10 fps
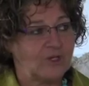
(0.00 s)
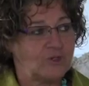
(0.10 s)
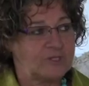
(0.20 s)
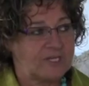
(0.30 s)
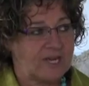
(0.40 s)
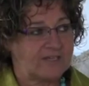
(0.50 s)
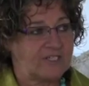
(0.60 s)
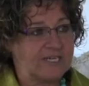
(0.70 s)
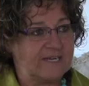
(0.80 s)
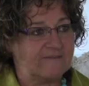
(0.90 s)
You start
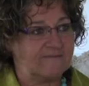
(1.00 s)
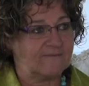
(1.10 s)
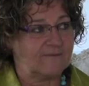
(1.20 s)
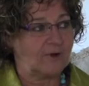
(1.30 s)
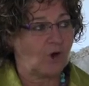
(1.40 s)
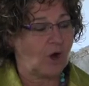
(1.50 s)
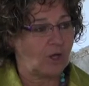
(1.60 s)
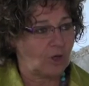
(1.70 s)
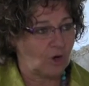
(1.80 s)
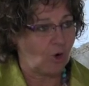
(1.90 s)
to get
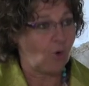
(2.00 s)
a lot